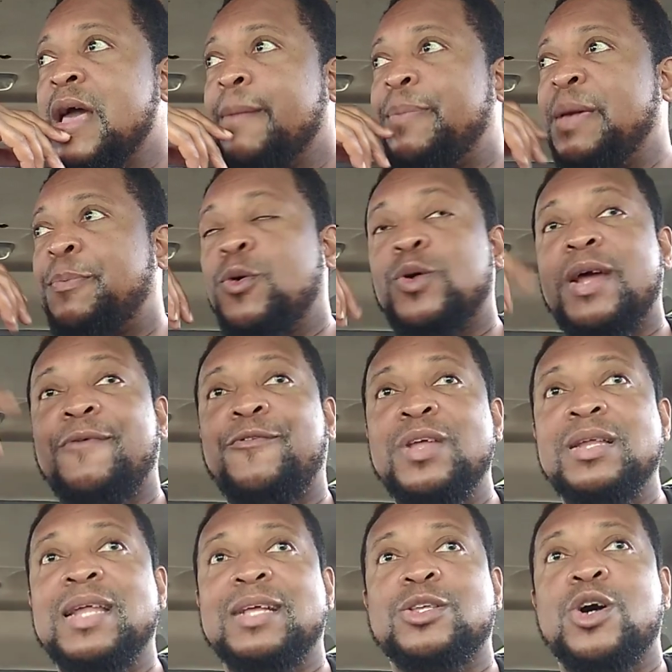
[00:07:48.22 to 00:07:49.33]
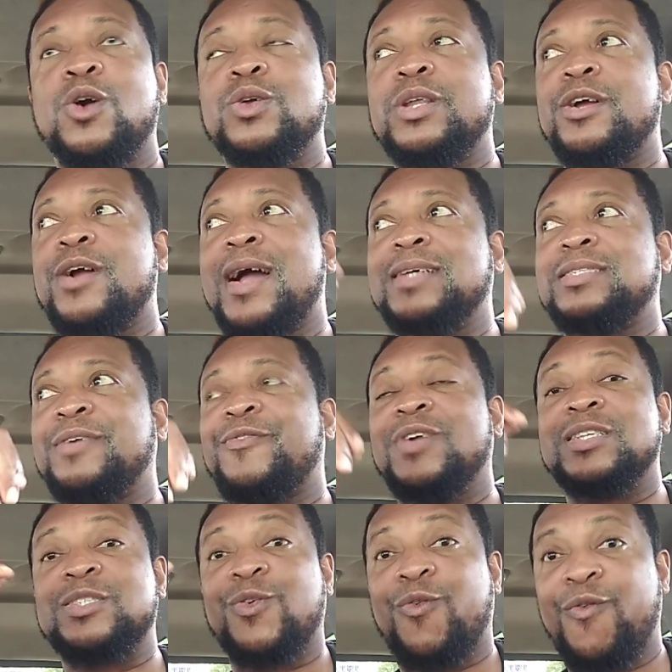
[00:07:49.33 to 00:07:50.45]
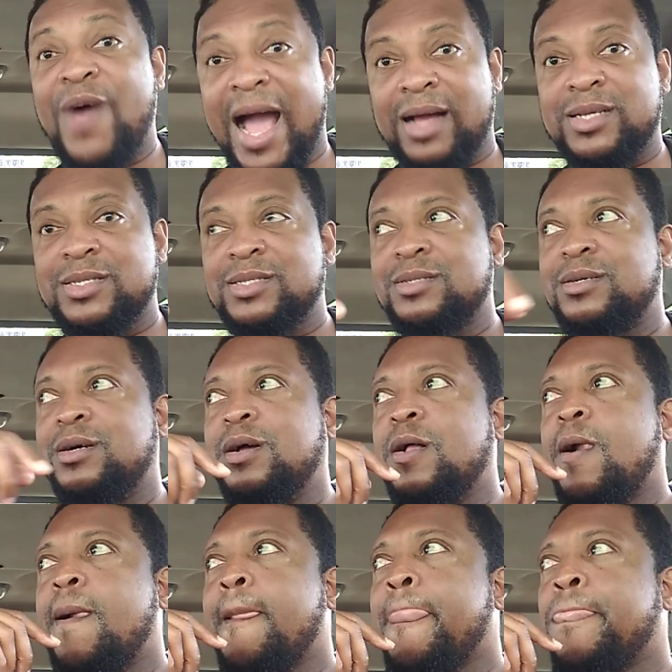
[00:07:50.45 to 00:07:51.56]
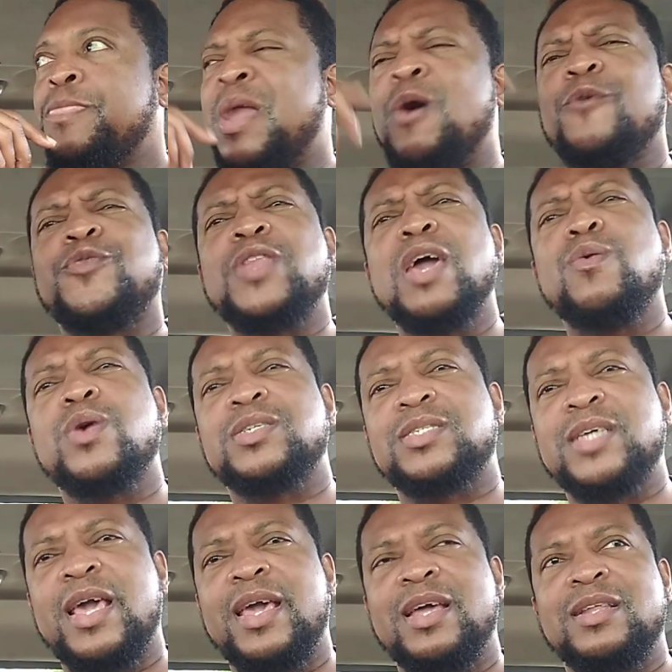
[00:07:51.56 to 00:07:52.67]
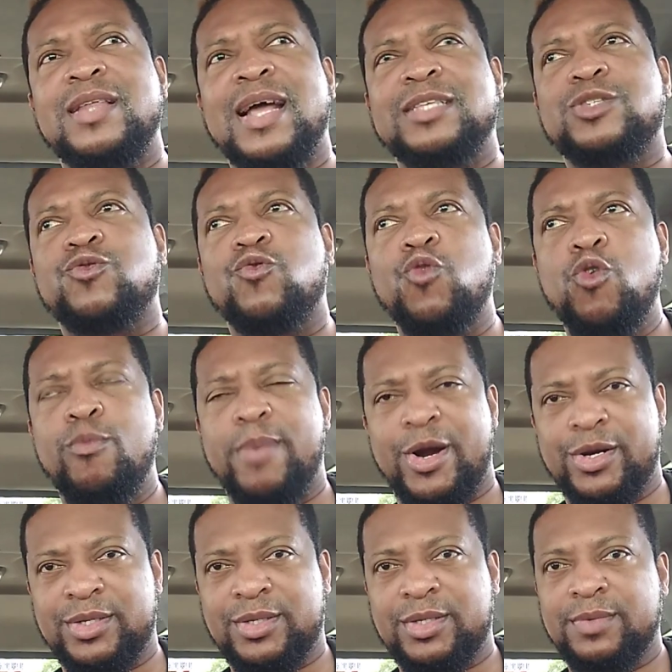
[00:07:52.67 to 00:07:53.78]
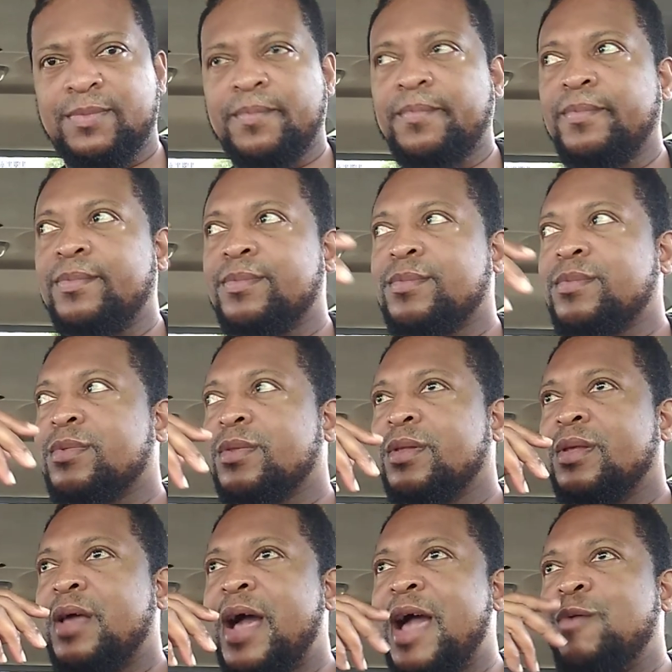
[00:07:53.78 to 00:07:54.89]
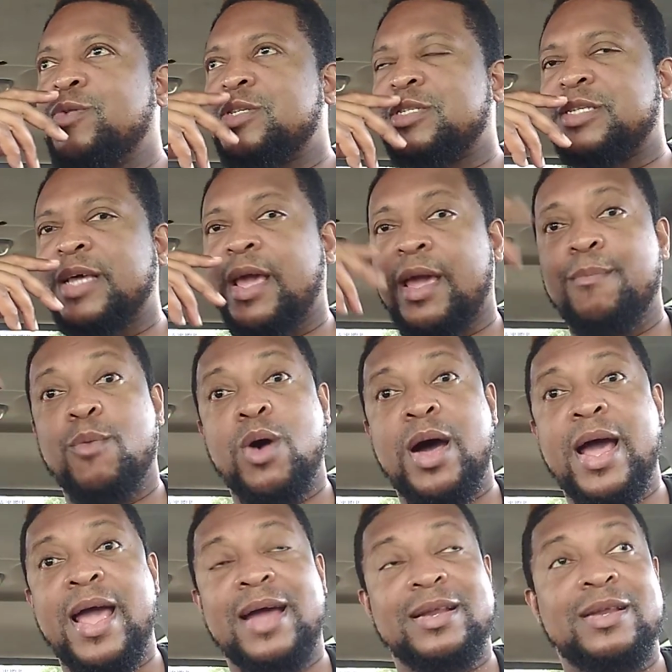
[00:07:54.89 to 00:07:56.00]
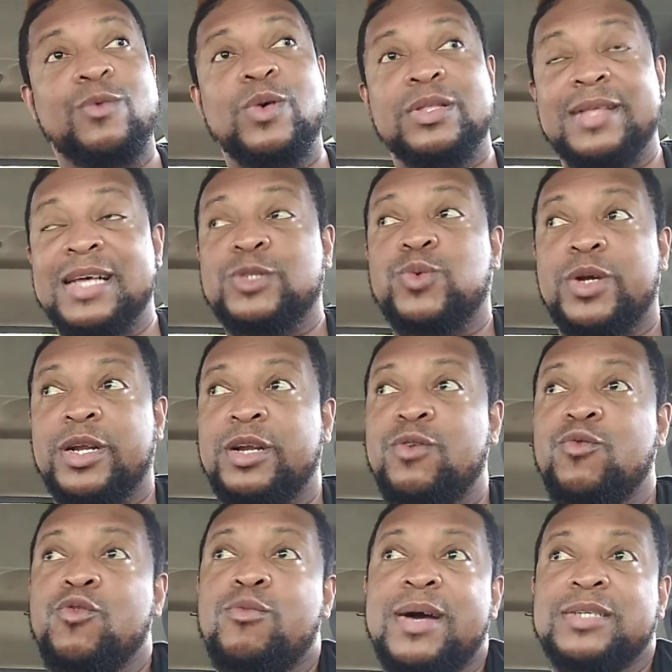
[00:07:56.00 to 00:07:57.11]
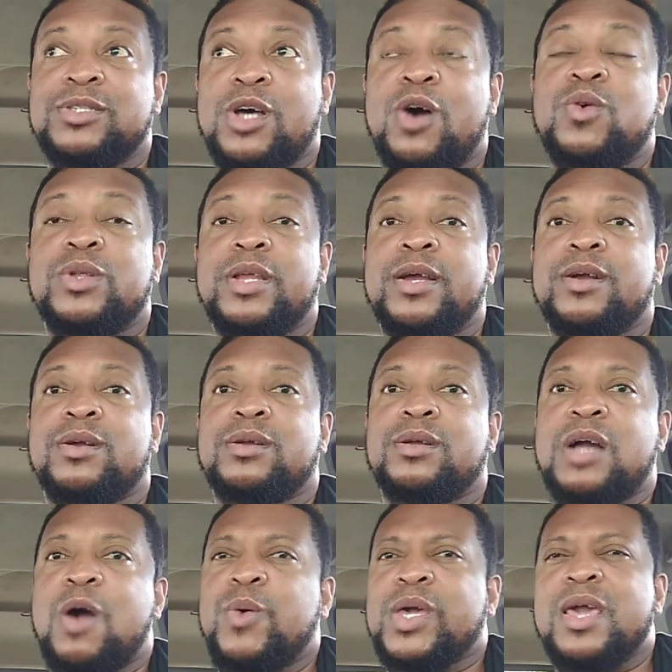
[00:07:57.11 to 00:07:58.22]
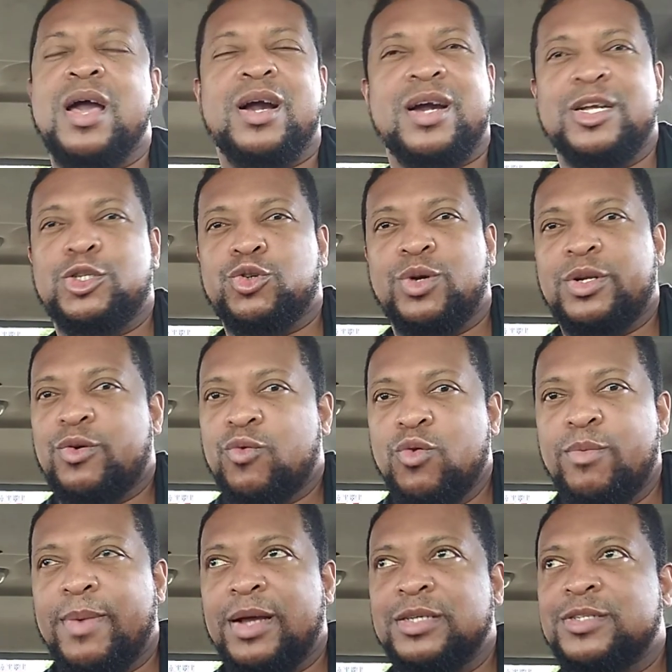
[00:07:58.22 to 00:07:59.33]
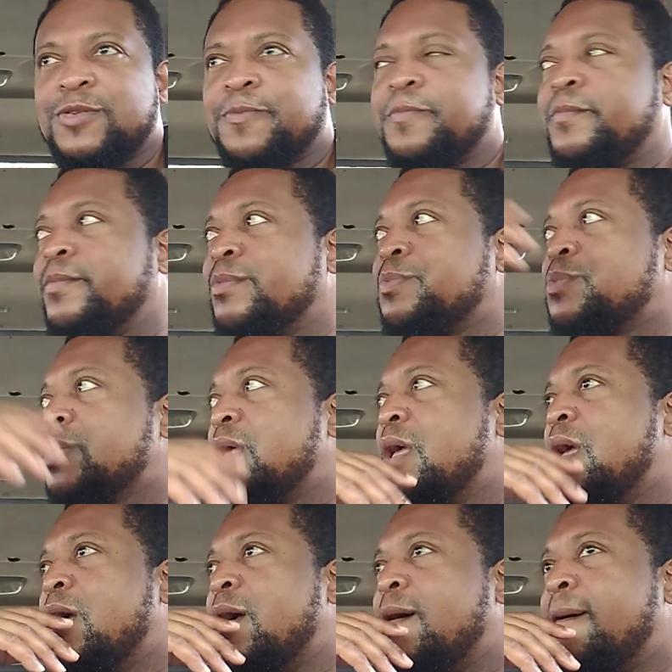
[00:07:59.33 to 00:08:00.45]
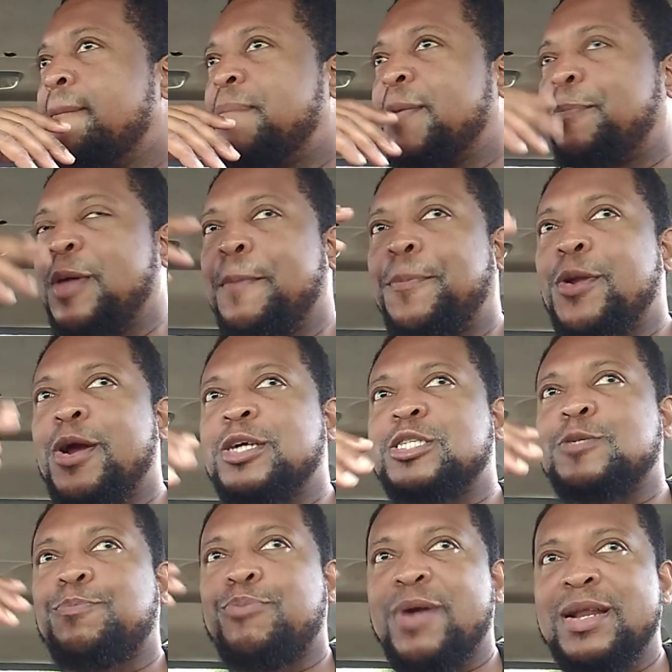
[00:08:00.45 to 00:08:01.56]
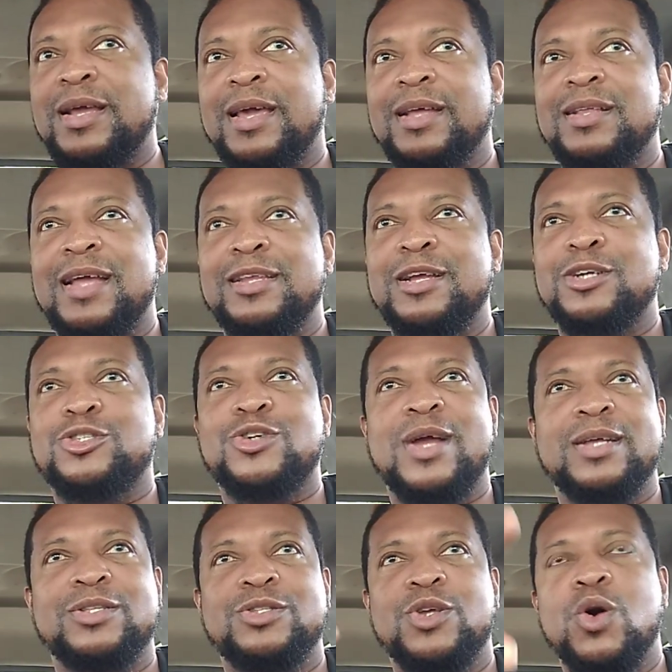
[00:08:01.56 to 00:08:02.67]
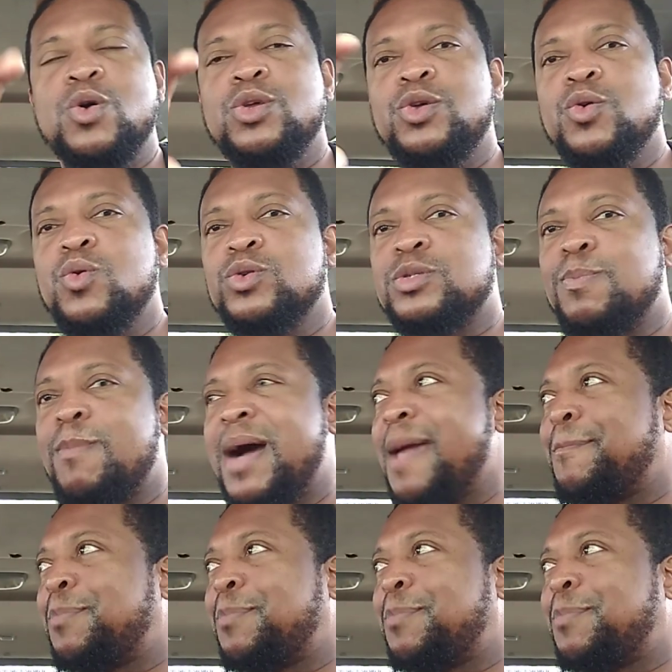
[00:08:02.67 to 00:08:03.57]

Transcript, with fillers: people would have fling that out there as if it's facts. Now, if they were saying that's rumors, I would say, boy, I, that's one of the rumors out there. Because we can't control the rumors. But people are spreading it and they're trying, don't use my